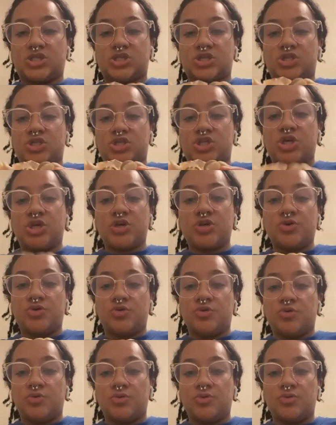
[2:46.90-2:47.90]

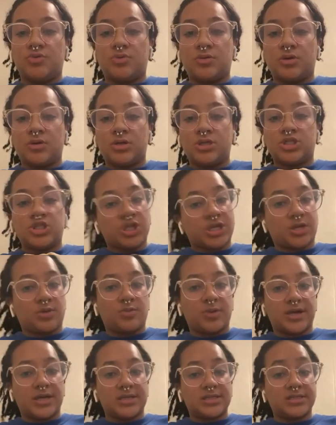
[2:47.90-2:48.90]
two chicken
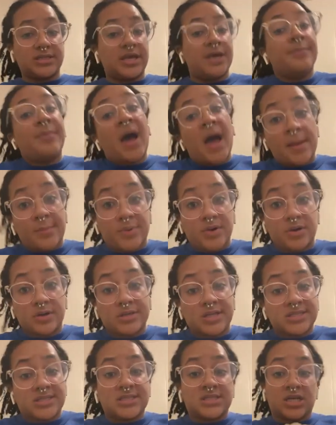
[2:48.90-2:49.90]
wings. In my book,
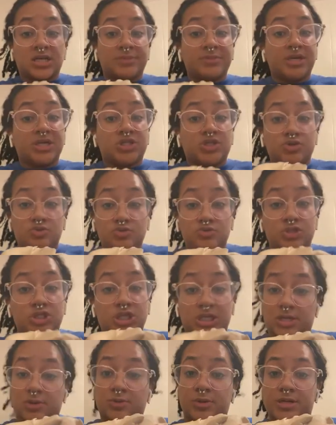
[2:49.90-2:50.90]
this is gonna make two
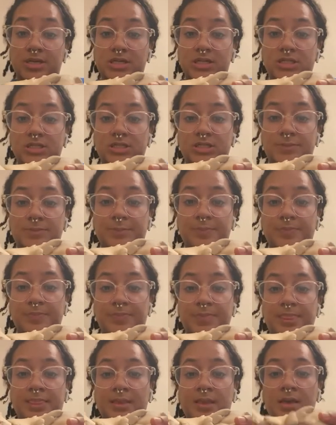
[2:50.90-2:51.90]
chicken wings.
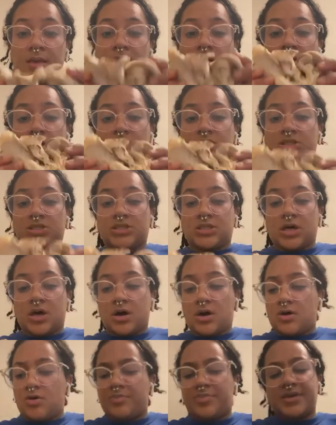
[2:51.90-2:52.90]

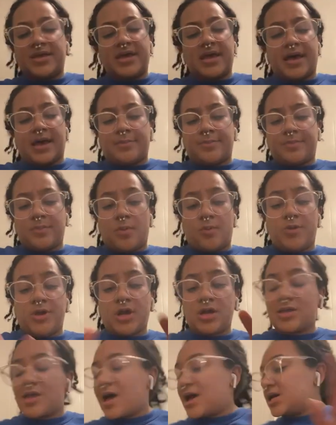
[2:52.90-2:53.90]
So, but yeah, we
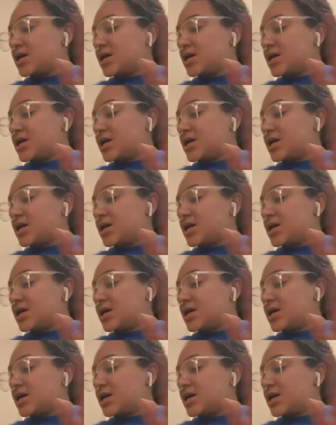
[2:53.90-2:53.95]
are not